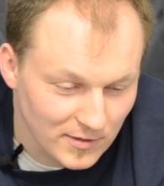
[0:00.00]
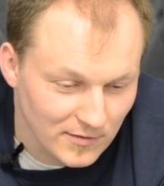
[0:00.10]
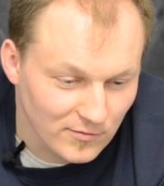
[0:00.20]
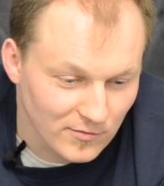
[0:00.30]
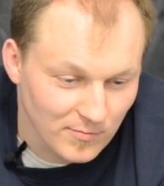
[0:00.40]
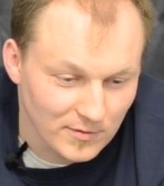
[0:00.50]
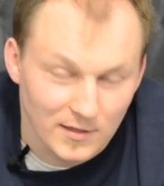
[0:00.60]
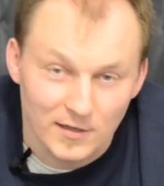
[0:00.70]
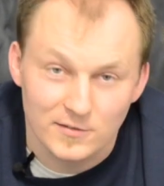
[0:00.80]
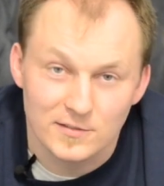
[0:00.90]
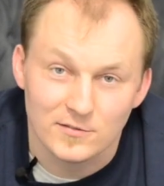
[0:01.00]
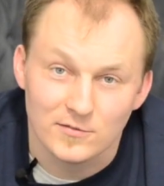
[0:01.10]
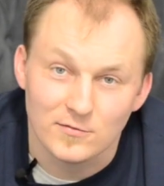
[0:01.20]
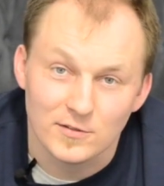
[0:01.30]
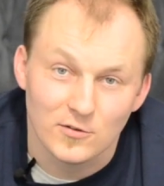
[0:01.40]
pray for open hearts you
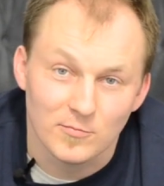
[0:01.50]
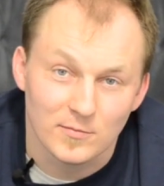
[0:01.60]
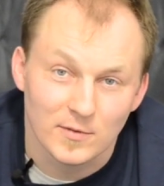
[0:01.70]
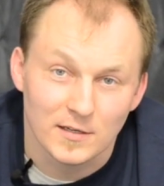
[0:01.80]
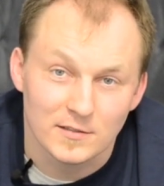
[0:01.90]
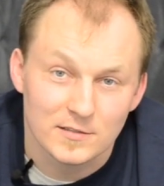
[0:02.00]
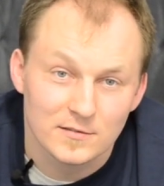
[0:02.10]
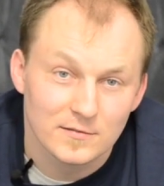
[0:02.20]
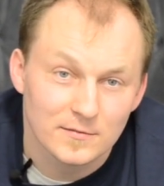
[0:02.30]
know and open minds